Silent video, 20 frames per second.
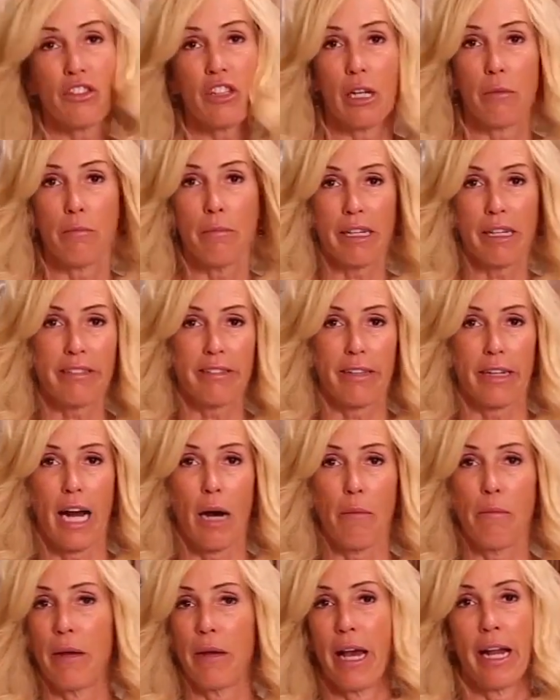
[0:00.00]
just going to mix it
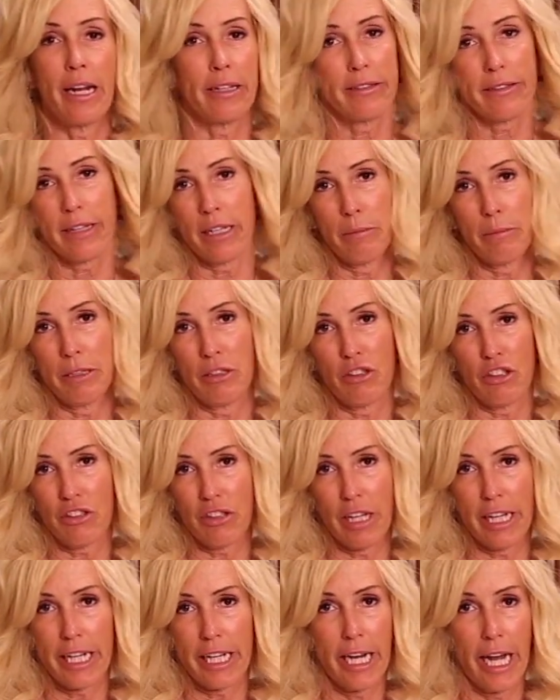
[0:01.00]
up, and it's going to be
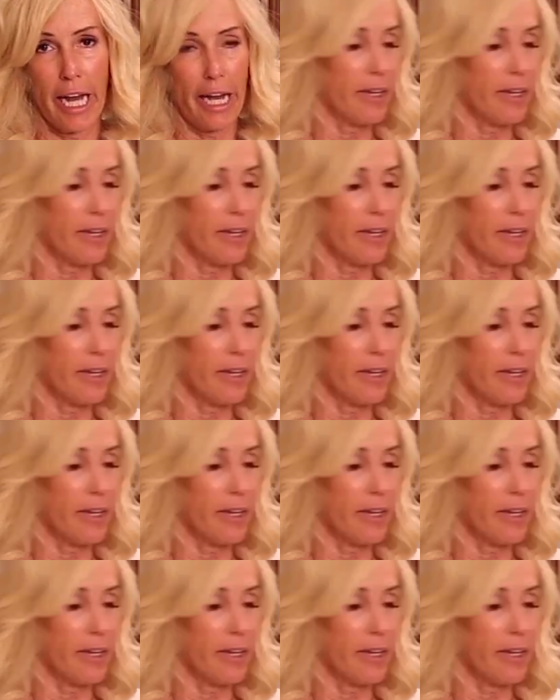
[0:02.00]
just like an